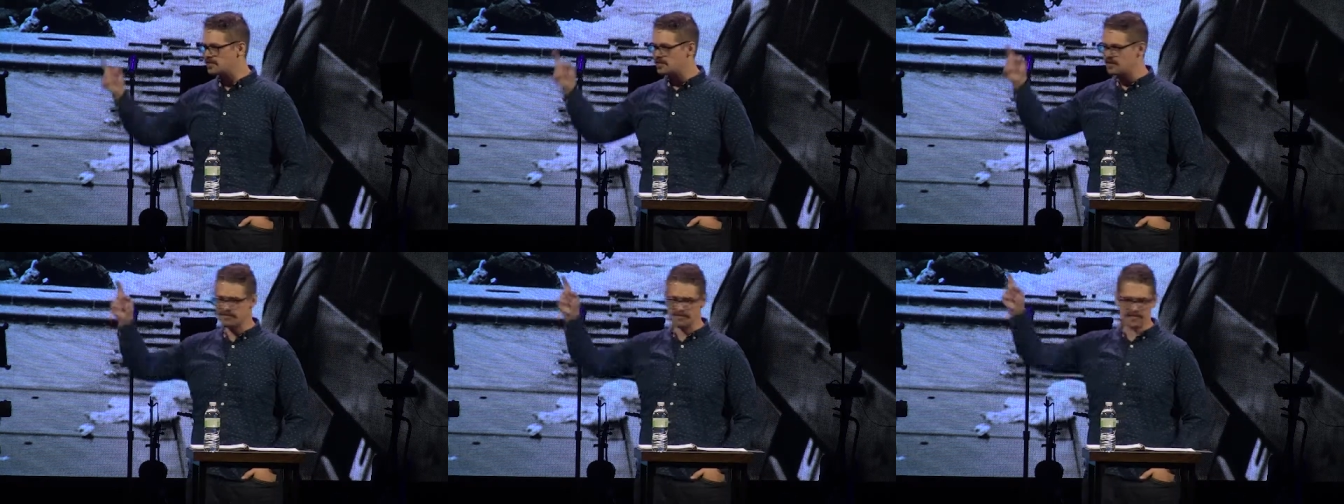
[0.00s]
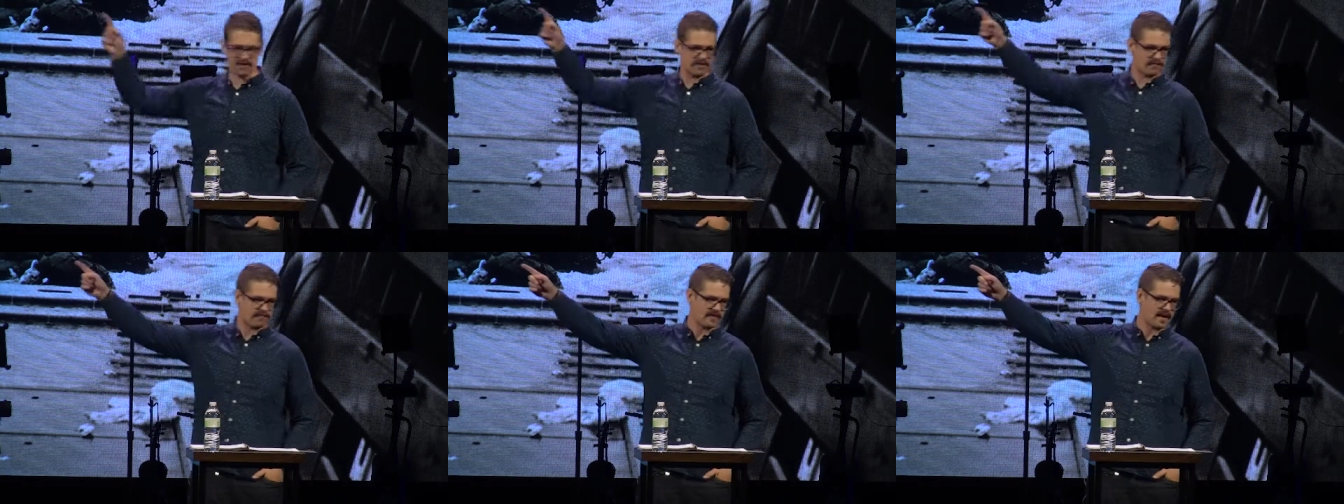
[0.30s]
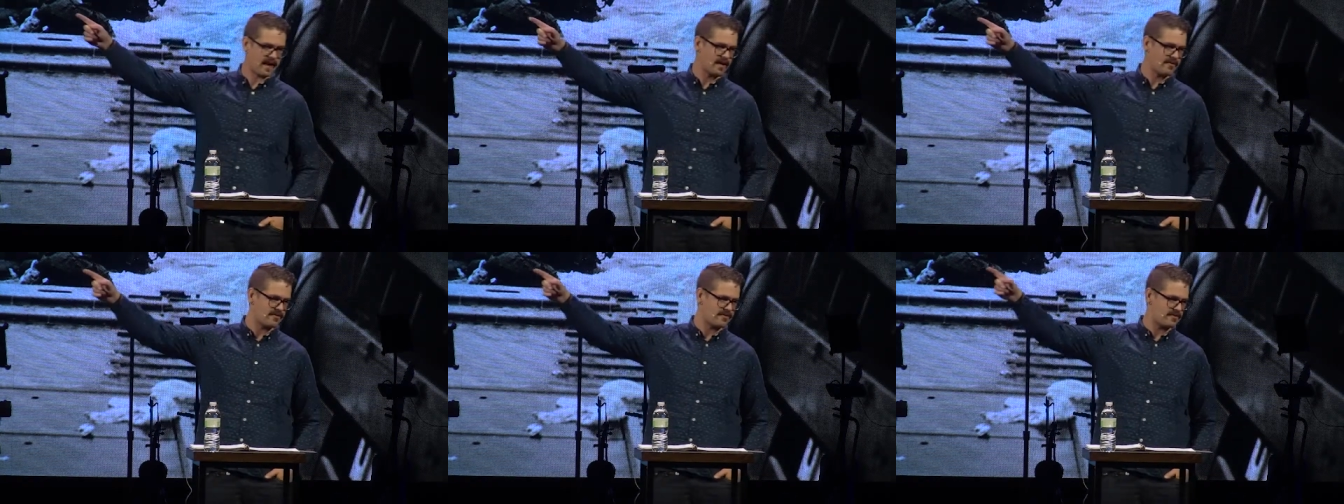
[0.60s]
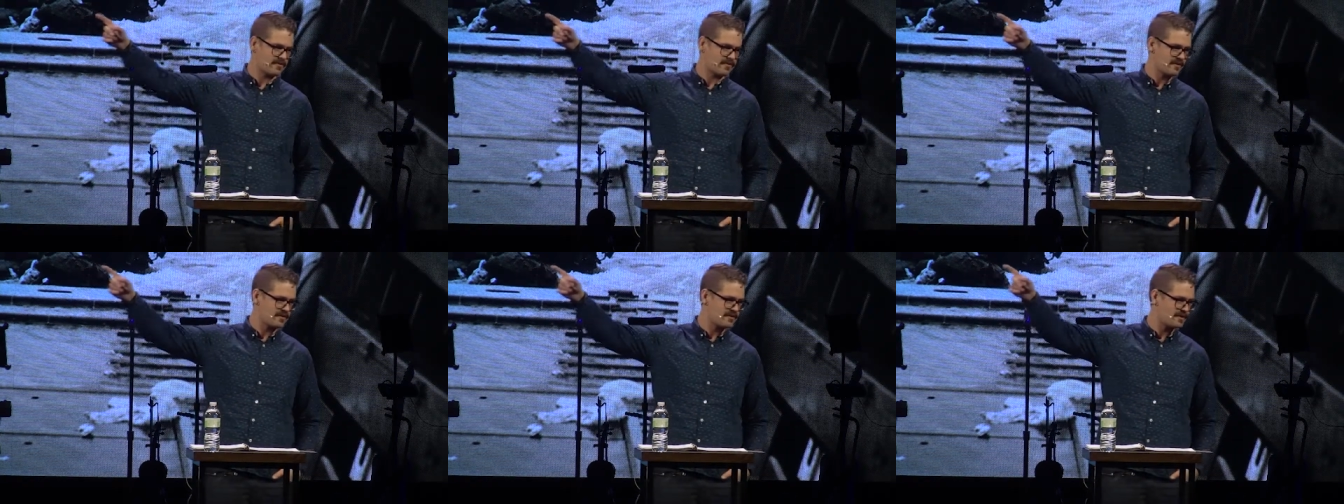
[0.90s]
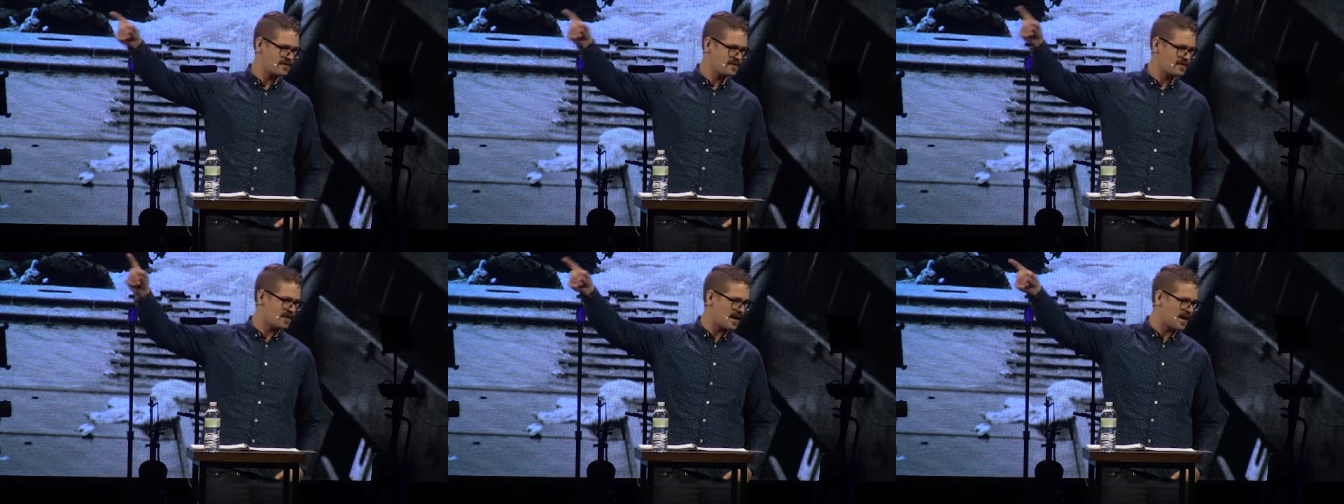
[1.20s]
of their father,
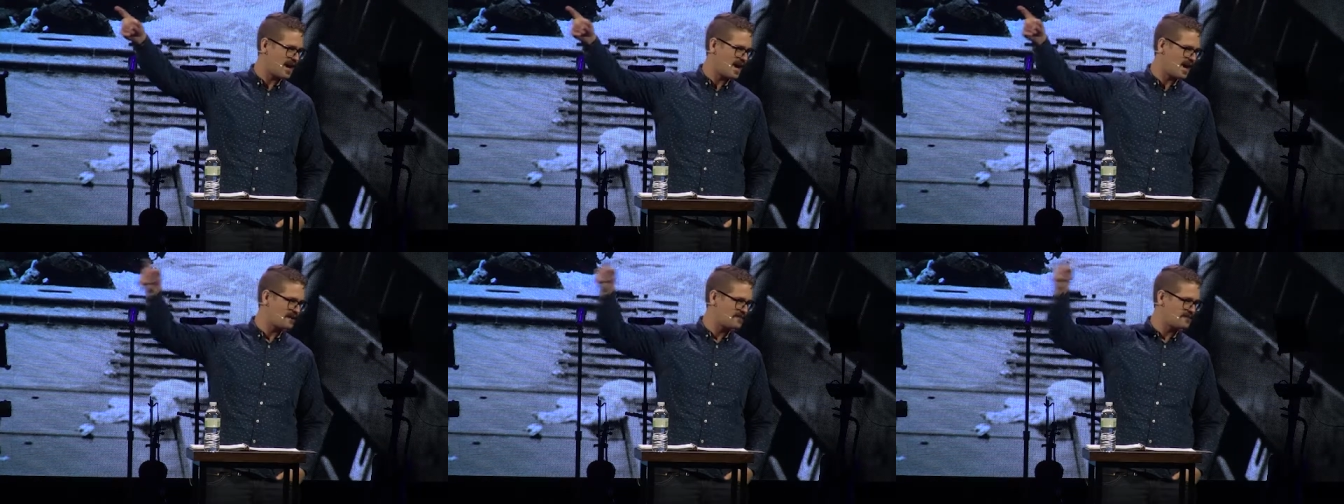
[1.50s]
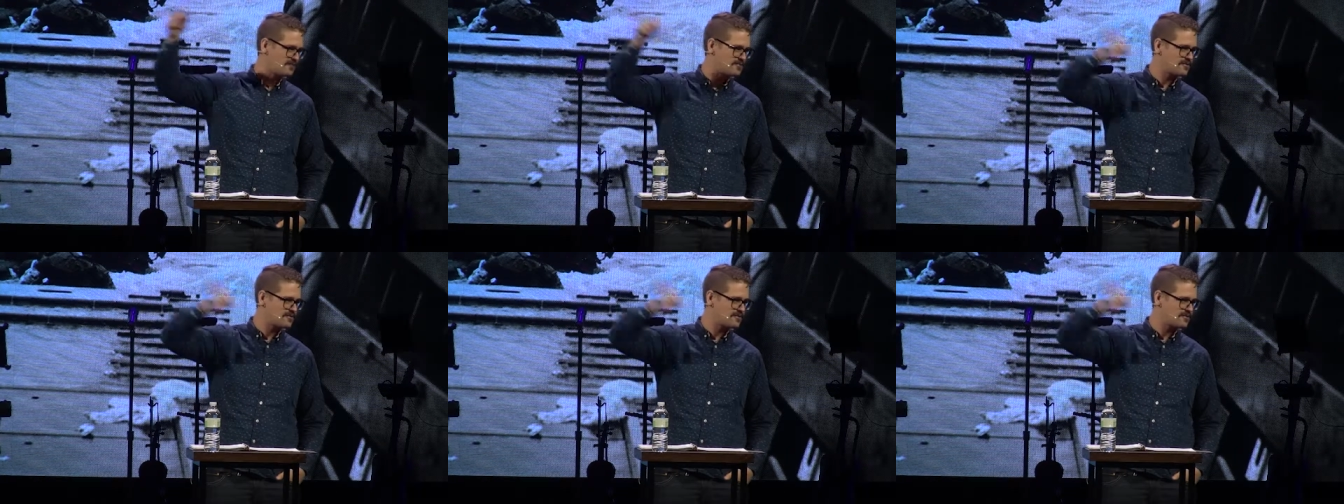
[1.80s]
God,